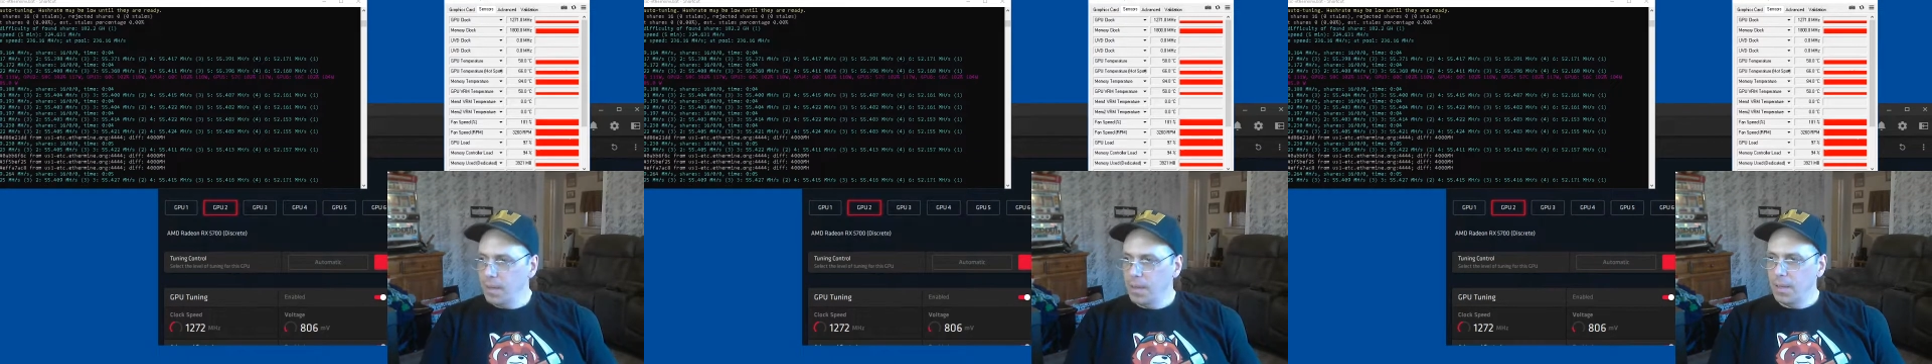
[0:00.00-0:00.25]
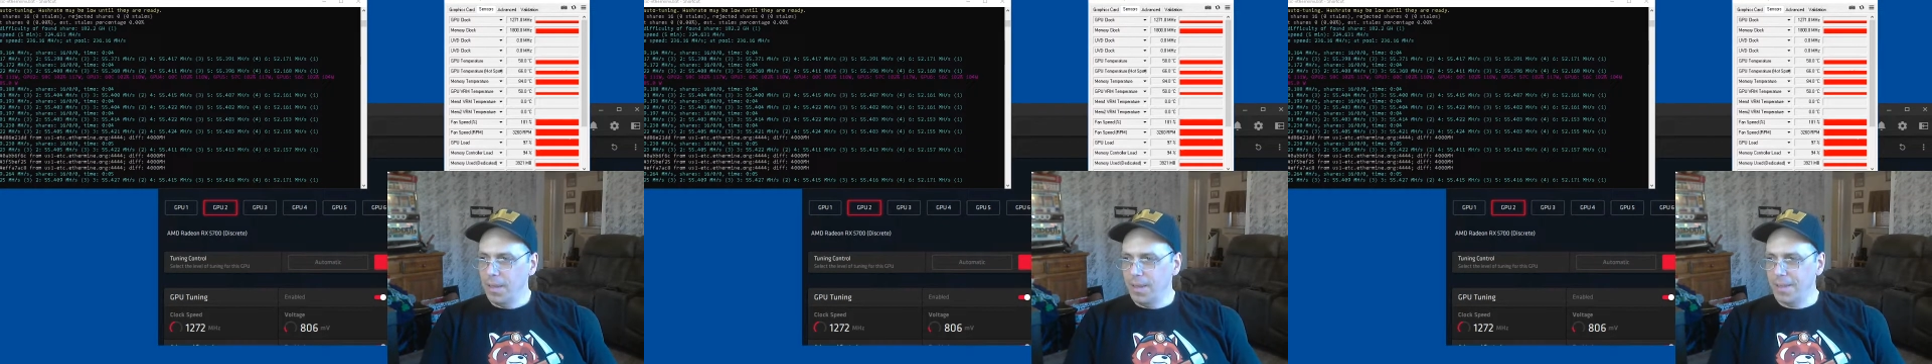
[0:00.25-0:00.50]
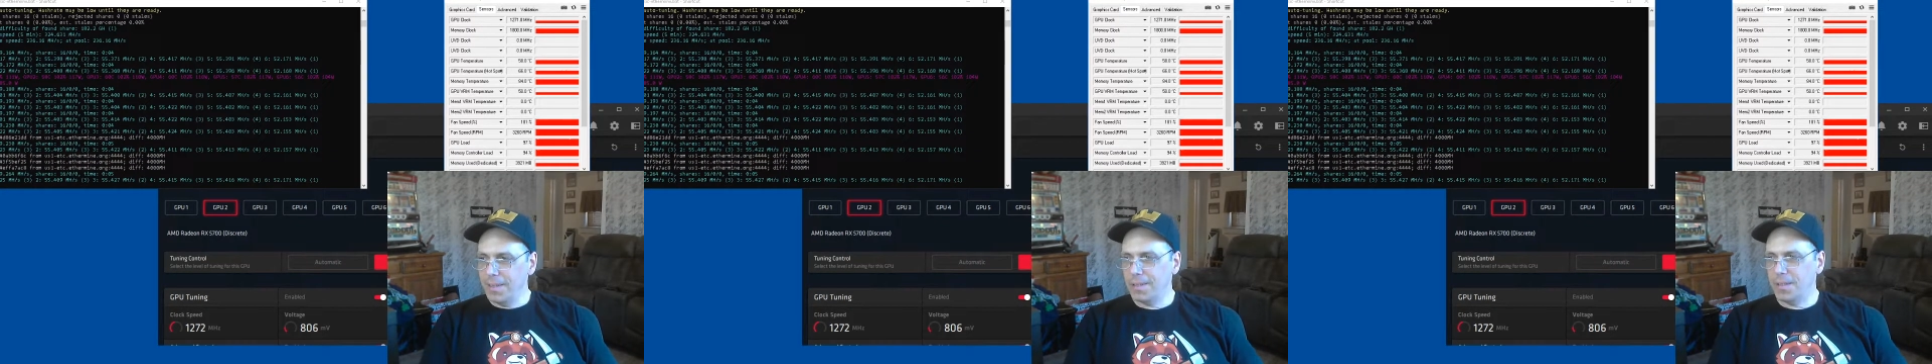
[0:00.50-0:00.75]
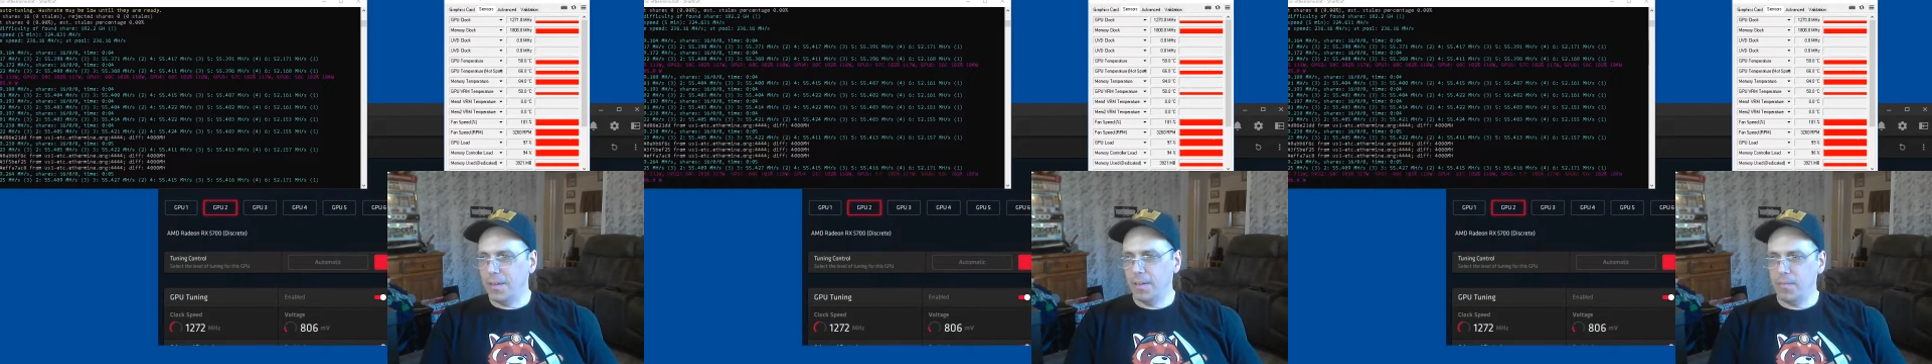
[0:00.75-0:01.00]
Hey,
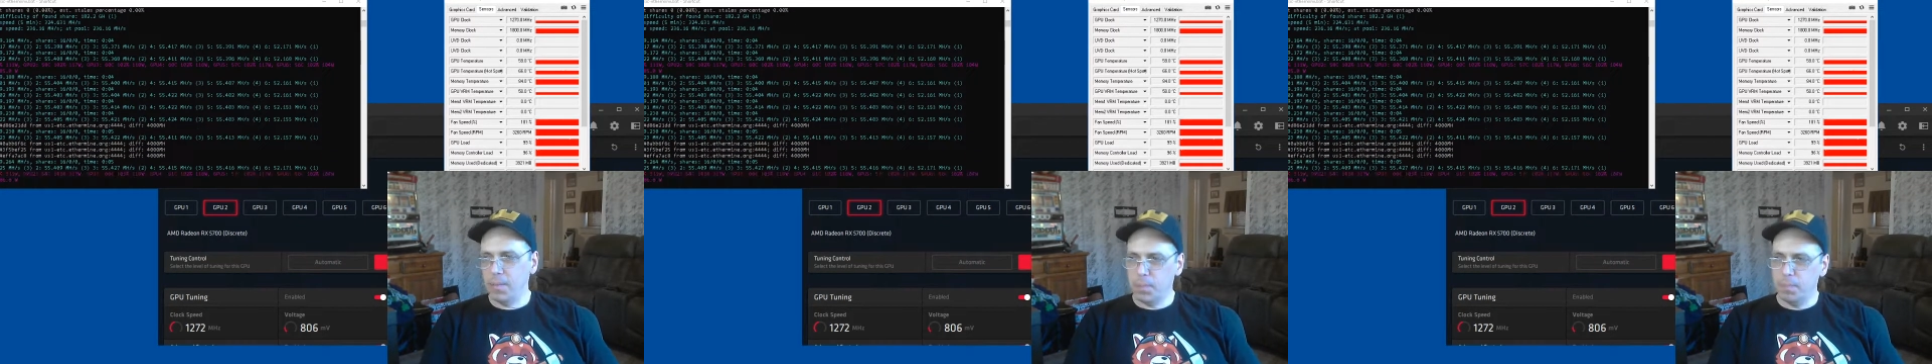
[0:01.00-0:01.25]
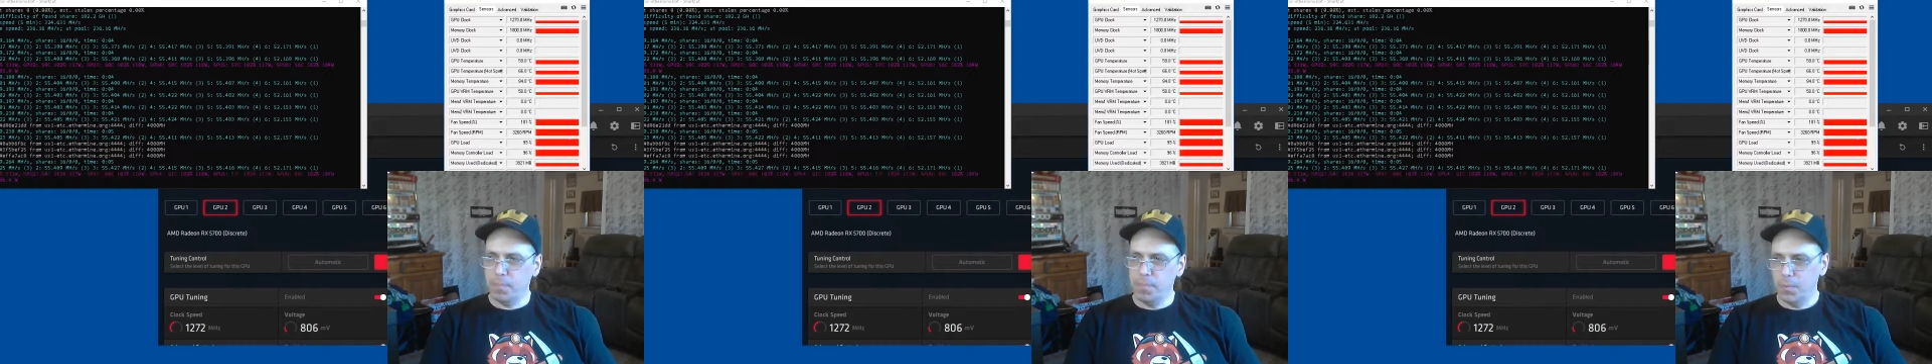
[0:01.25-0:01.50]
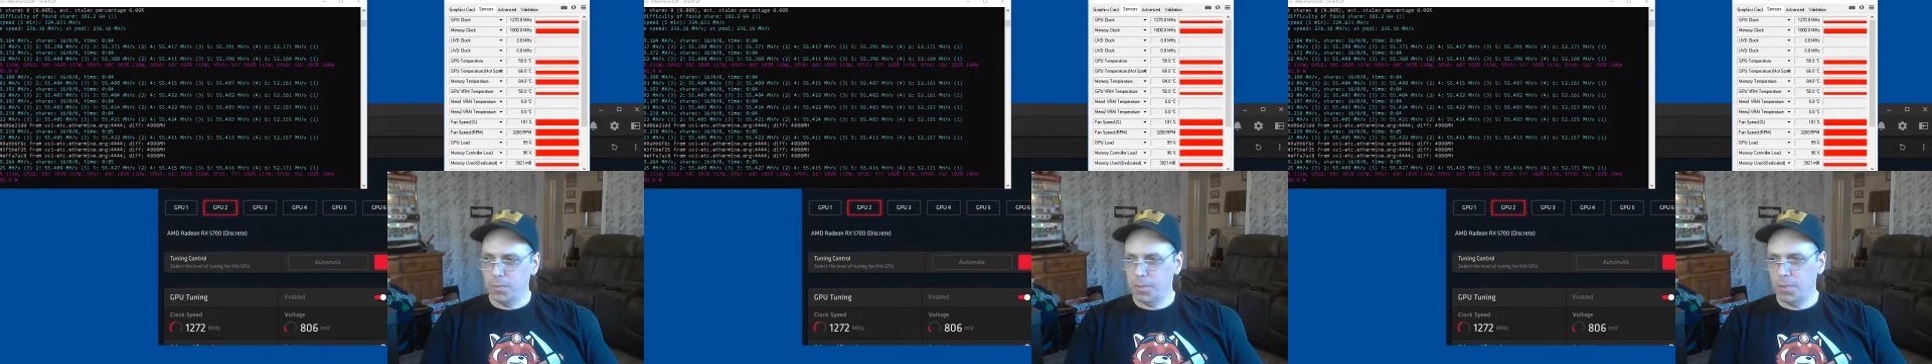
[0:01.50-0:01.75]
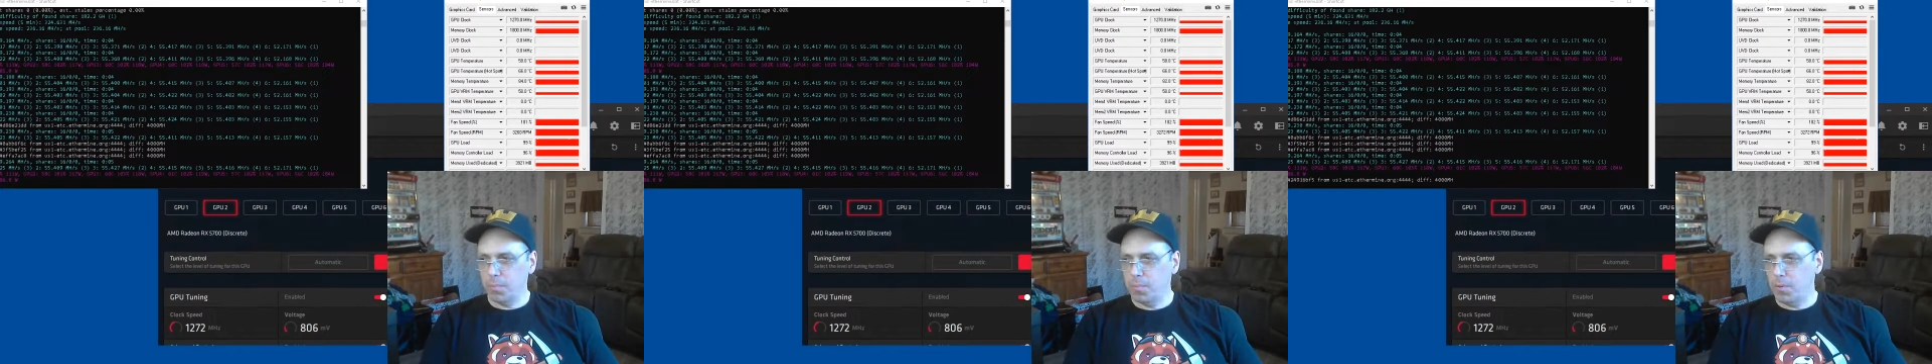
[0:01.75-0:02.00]
Savage, what's
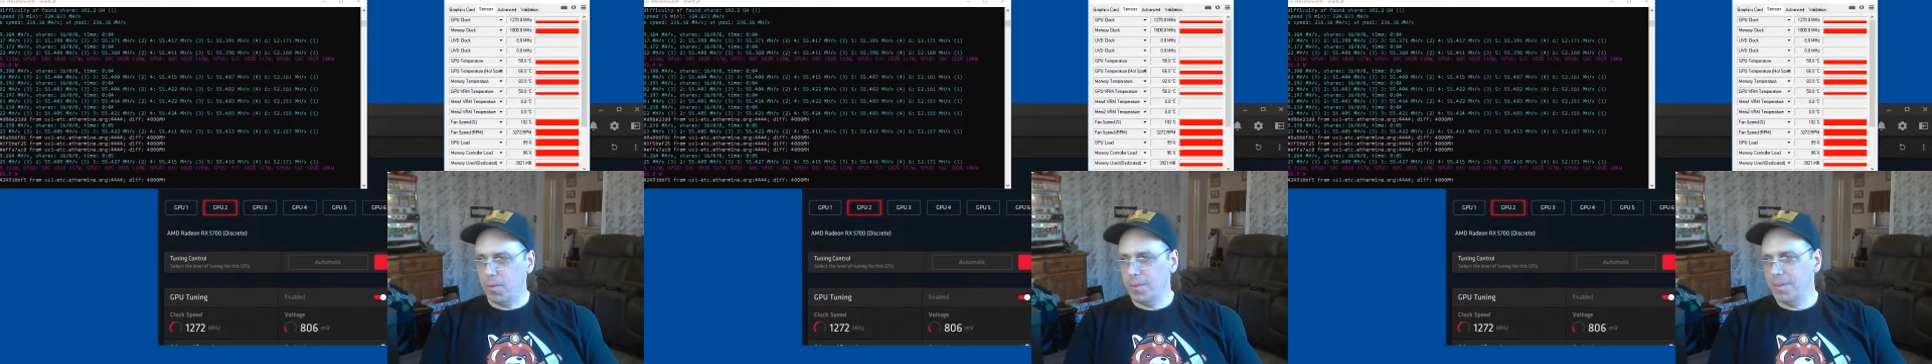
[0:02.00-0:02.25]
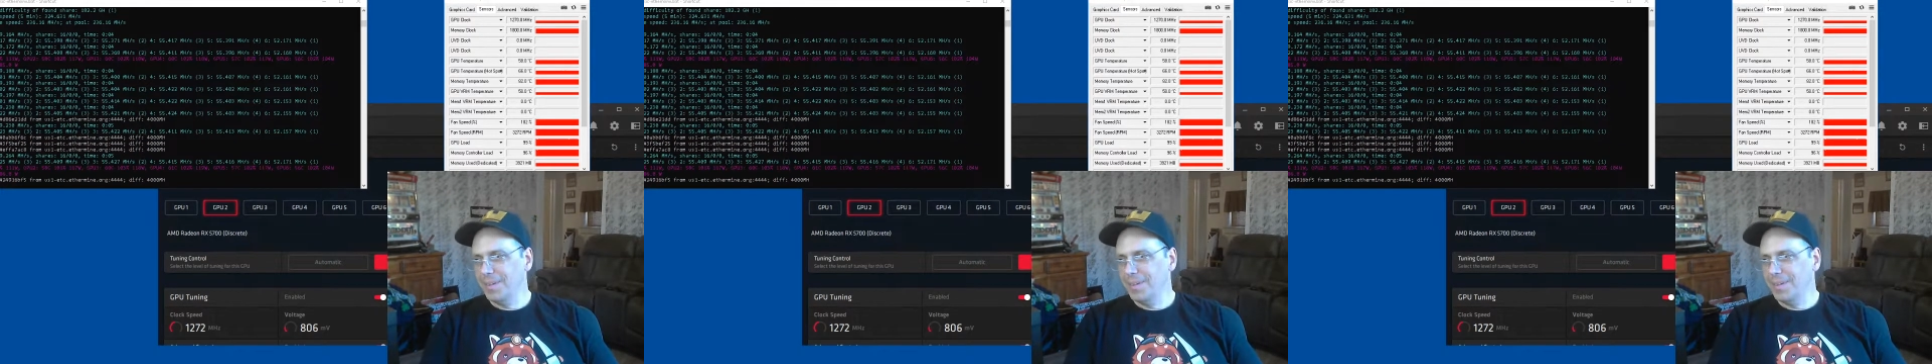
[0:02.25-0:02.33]
up, brother?